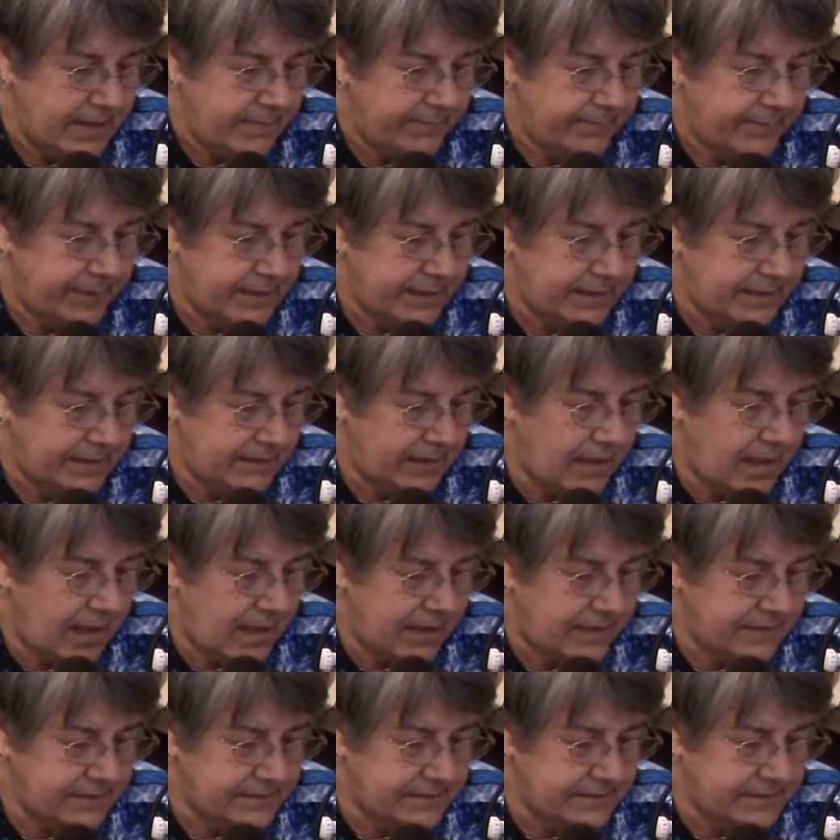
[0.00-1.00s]
picket
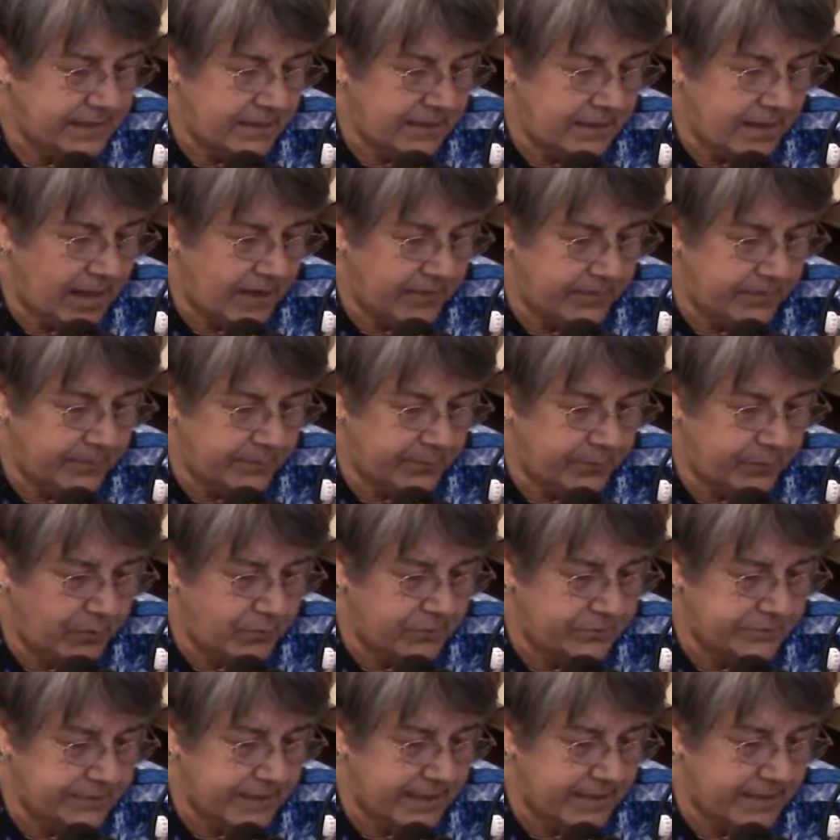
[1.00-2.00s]
lines, and other
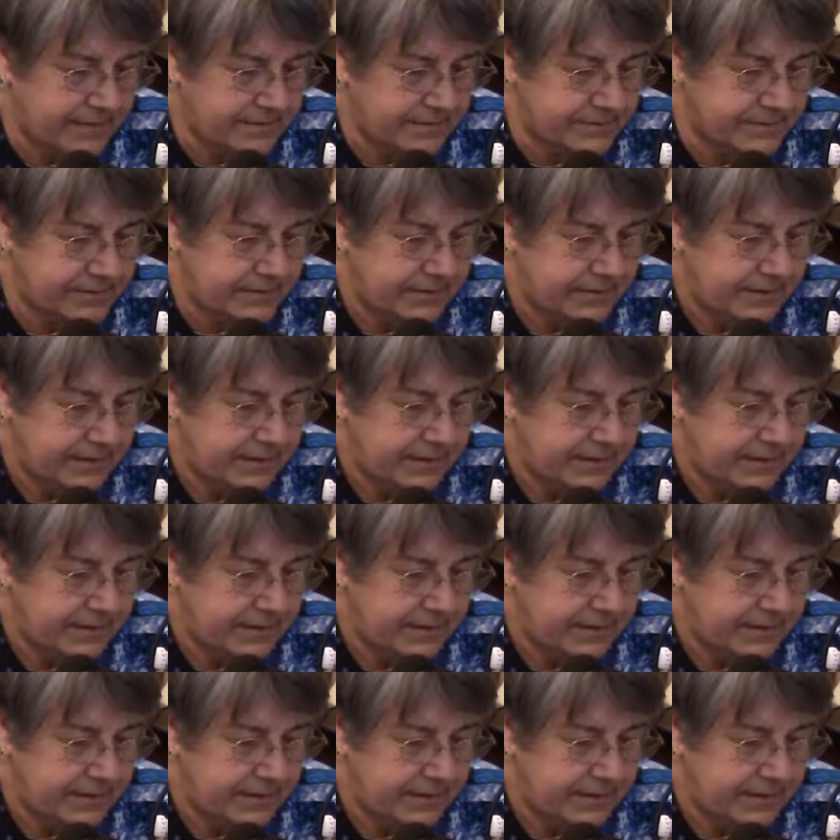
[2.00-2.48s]
protests